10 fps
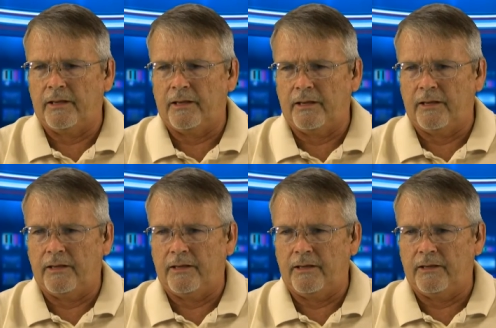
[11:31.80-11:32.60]

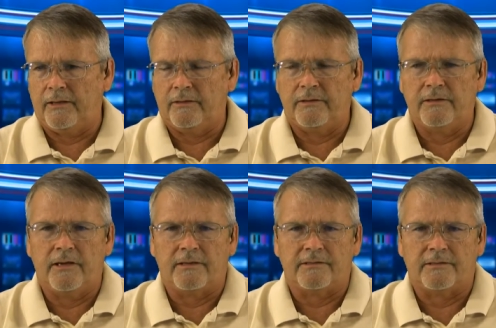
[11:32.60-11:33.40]
and
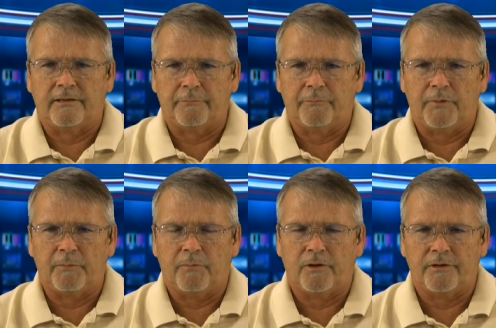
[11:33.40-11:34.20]
yes, and
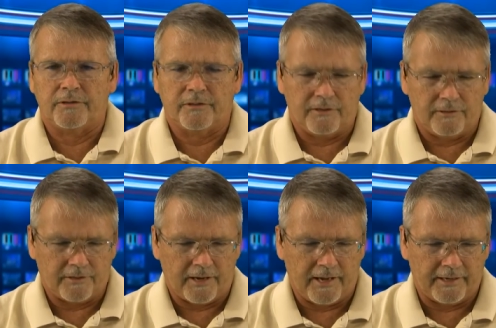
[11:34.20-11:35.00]
Martin
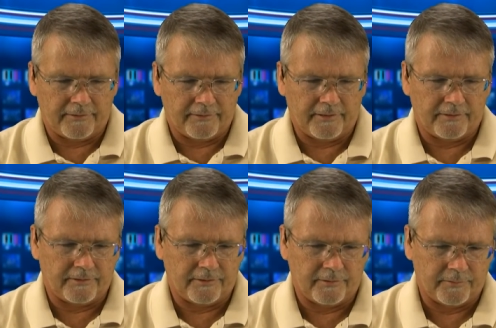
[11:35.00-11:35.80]
is adding that
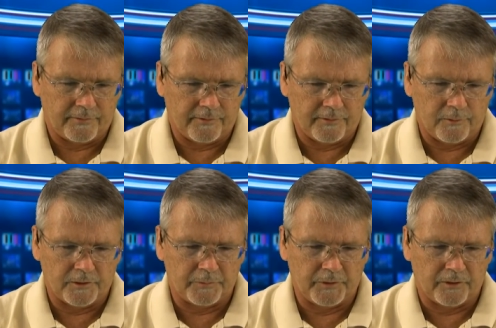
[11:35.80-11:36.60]
the
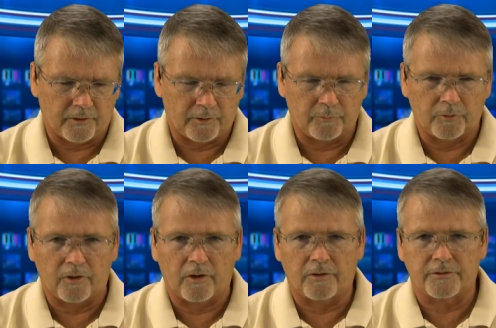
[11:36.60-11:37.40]
USB card
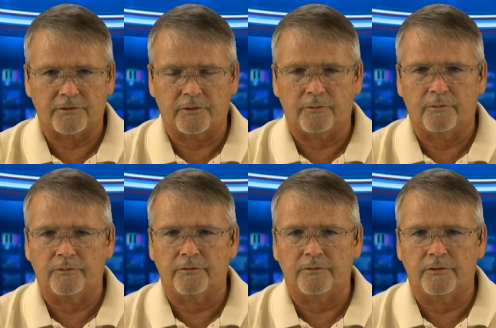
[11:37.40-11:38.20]
will also,
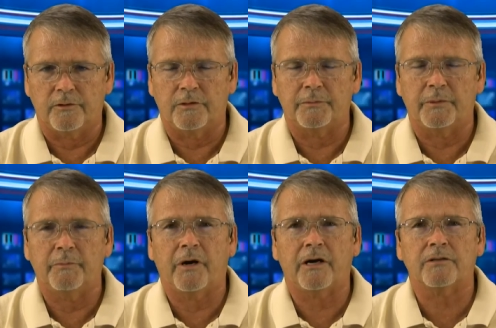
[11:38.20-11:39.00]
the
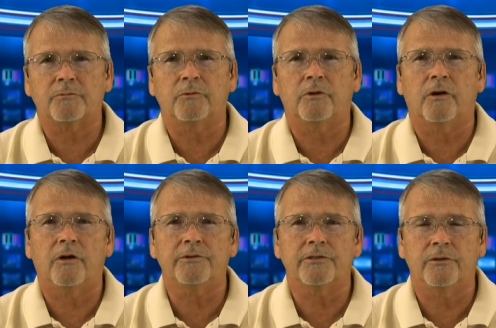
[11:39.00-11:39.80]
USB box will
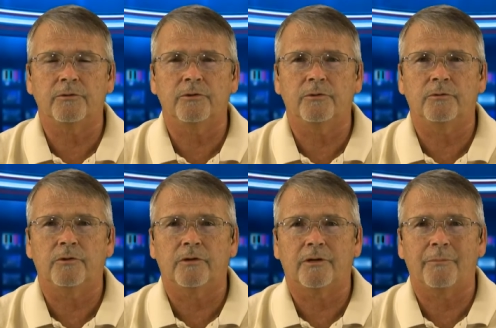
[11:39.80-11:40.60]
also do
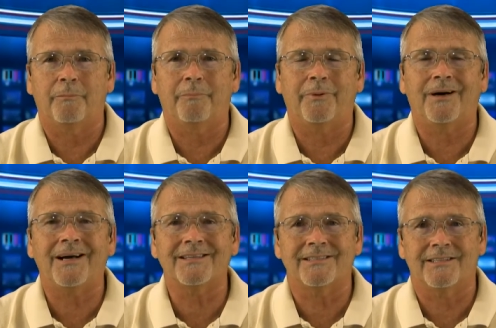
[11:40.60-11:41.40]

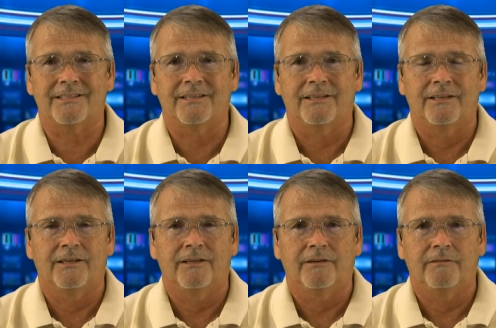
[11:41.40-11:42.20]
composite
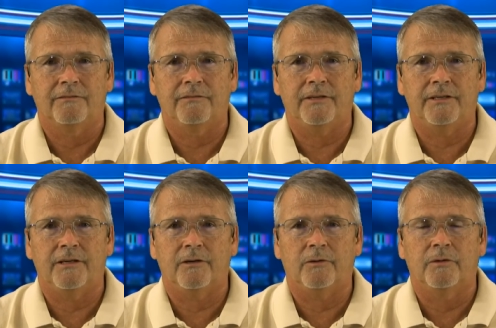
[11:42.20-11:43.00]

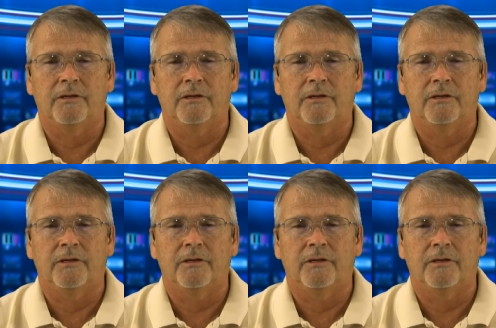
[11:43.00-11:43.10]
video